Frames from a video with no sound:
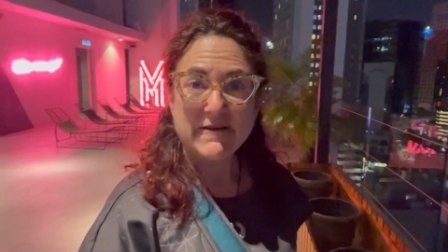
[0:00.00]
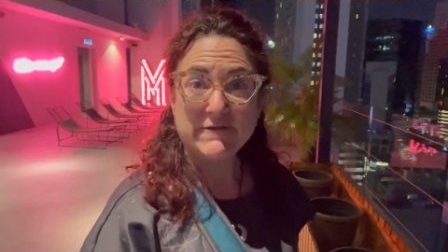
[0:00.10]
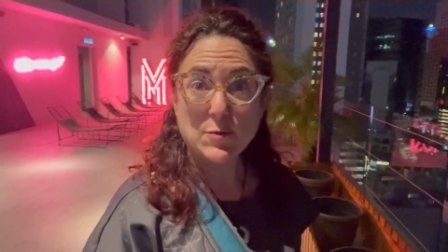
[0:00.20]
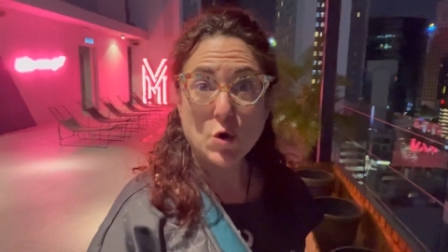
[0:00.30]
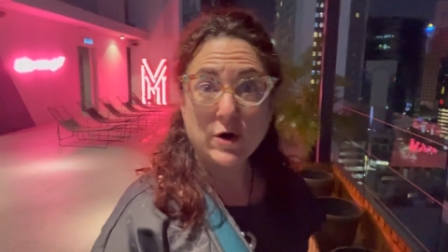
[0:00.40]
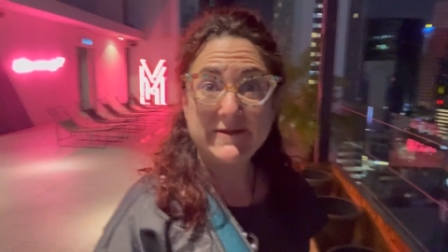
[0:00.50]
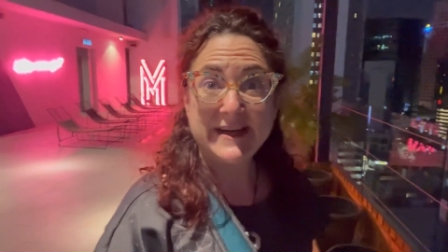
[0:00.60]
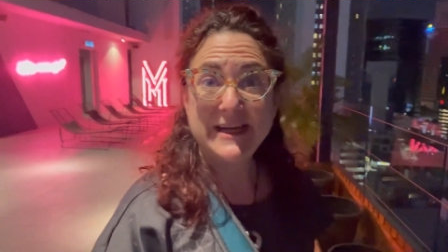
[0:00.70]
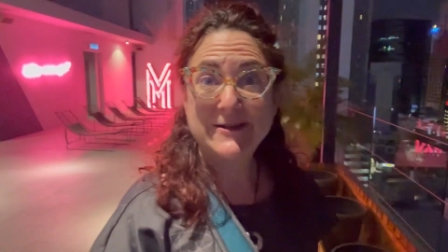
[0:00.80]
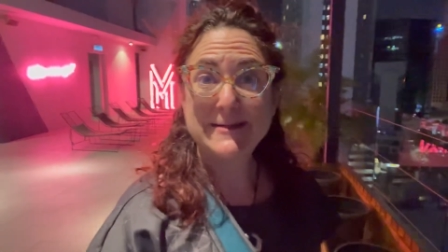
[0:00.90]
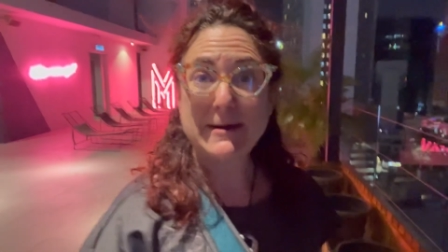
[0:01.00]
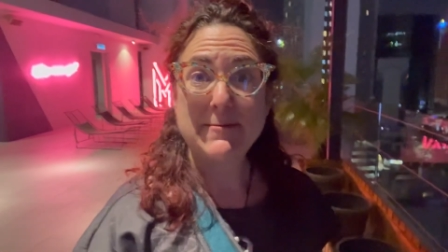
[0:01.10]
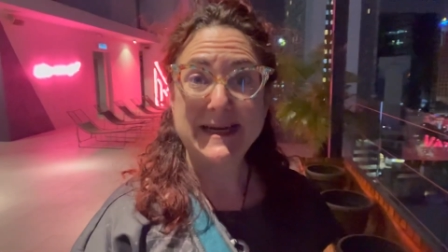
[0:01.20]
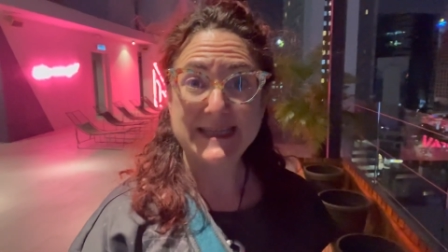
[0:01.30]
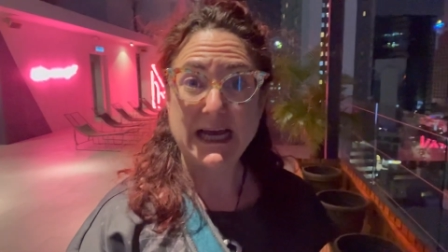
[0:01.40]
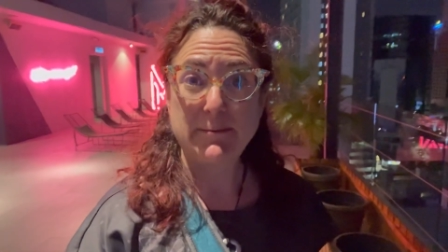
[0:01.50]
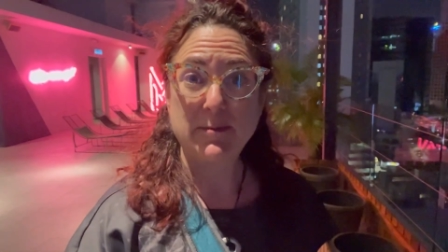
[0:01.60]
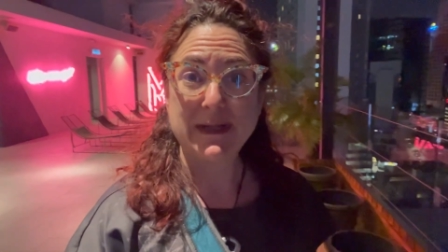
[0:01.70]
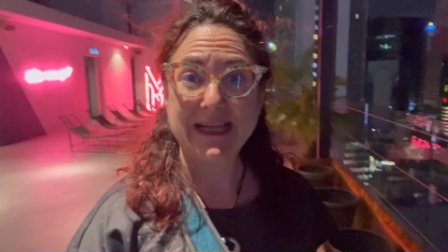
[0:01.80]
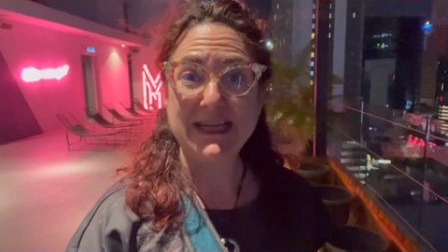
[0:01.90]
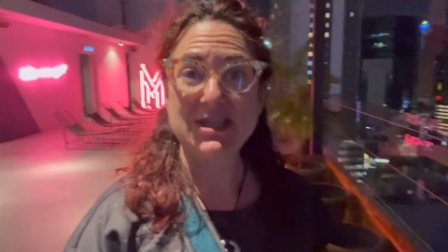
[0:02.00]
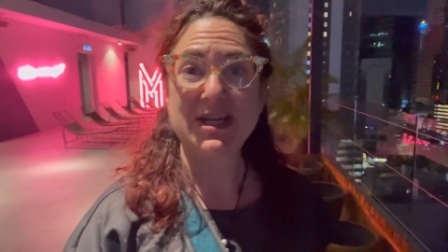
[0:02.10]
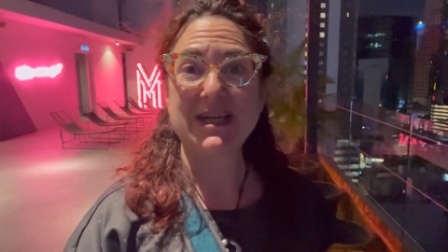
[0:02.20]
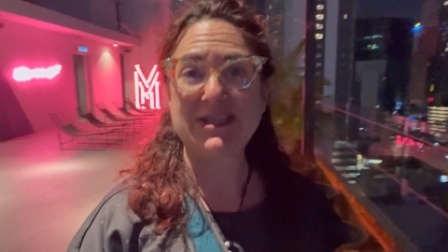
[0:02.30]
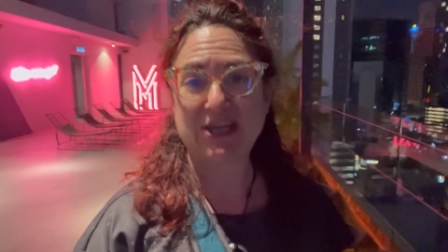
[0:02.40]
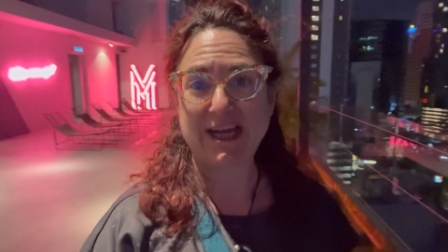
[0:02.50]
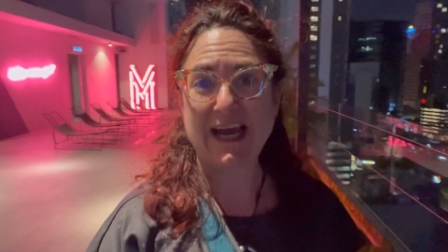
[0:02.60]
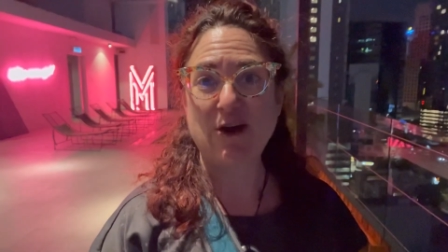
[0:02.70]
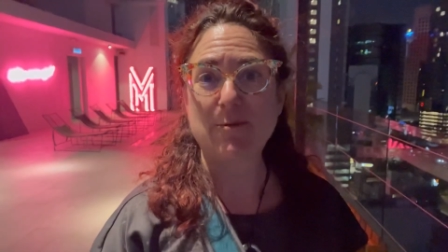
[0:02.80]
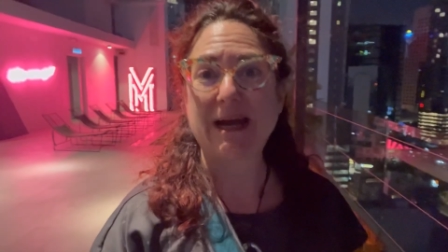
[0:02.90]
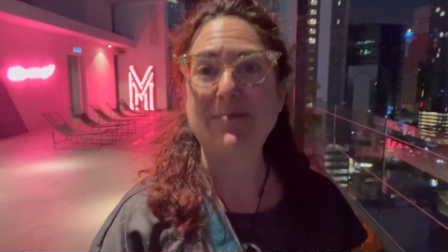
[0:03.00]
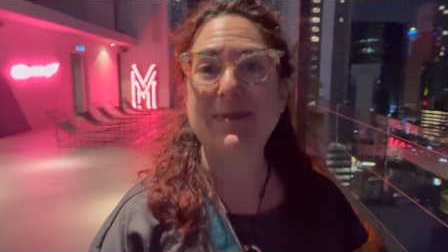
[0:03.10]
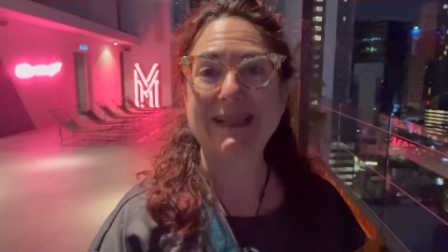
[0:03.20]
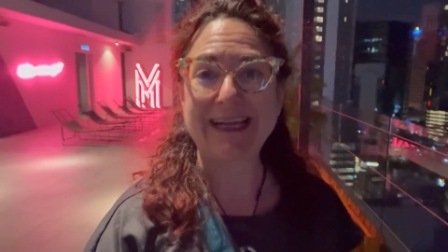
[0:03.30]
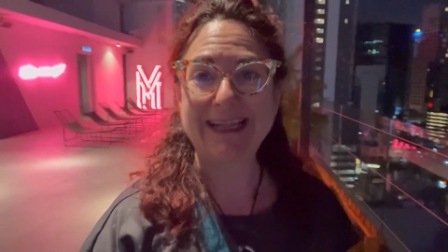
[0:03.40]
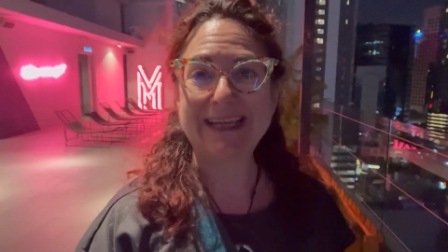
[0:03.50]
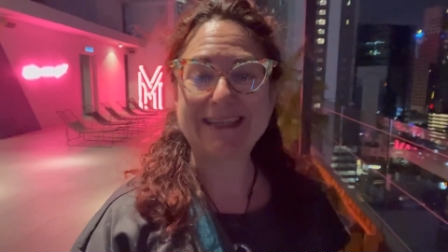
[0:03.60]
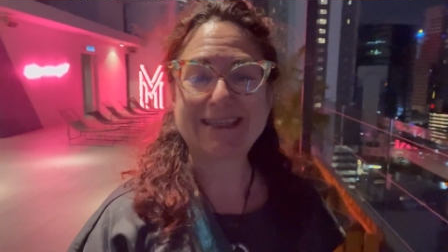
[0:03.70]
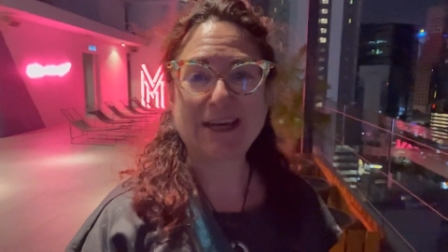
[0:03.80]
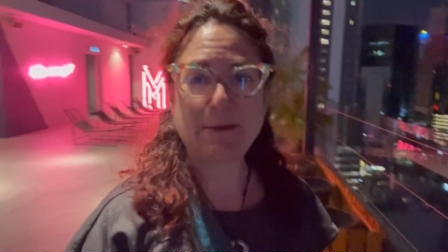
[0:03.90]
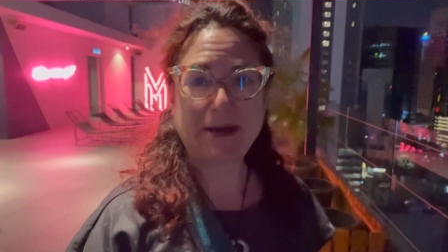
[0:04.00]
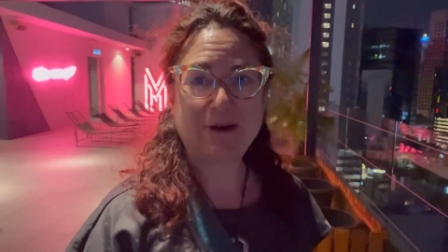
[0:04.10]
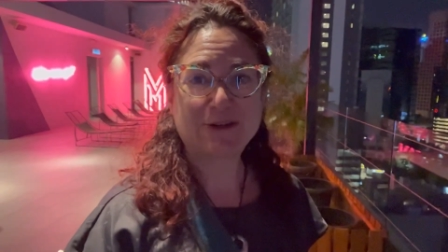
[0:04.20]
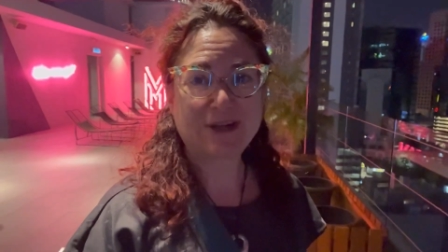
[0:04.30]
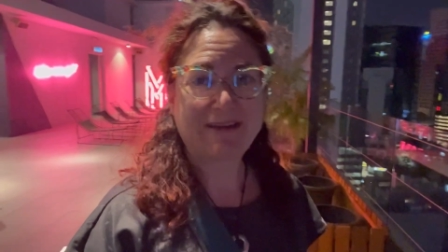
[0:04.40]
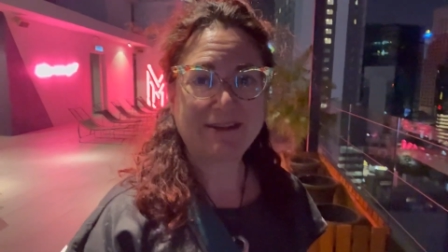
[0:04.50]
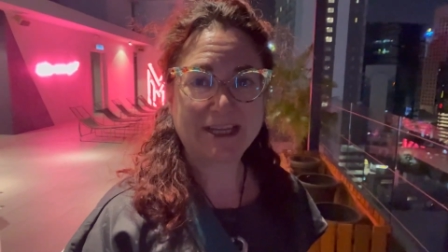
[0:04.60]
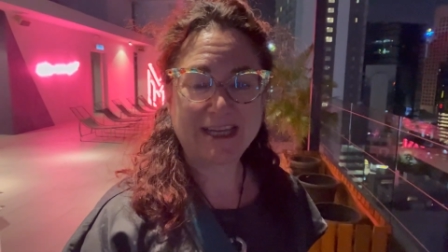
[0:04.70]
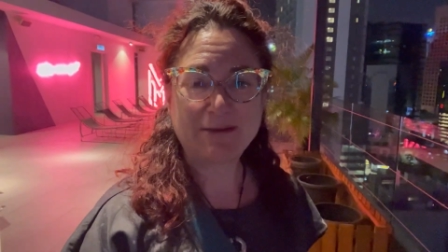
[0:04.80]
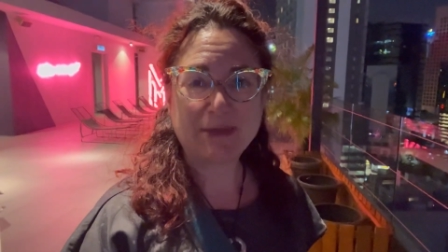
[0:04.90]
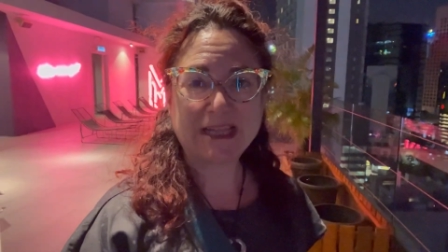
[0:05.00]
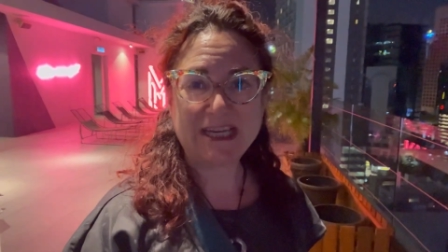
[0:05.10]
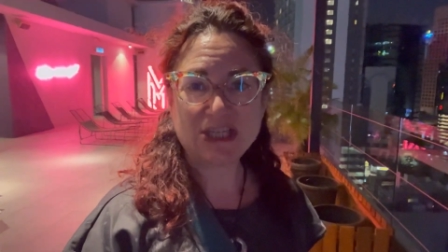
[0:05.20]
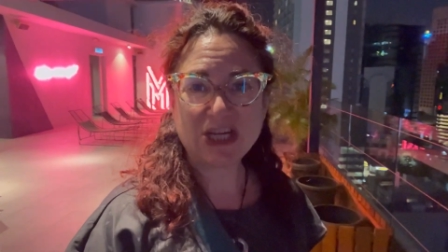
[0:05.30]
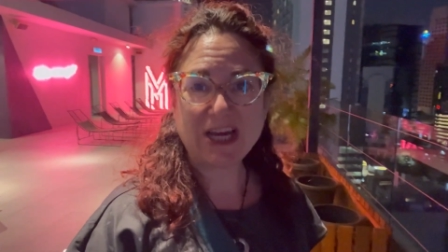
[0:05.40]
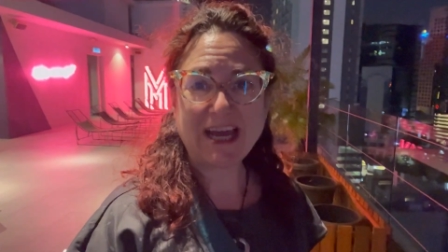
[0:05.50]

For more videos about my time in Malaysia, check out my playlist about traveling in Malaysia,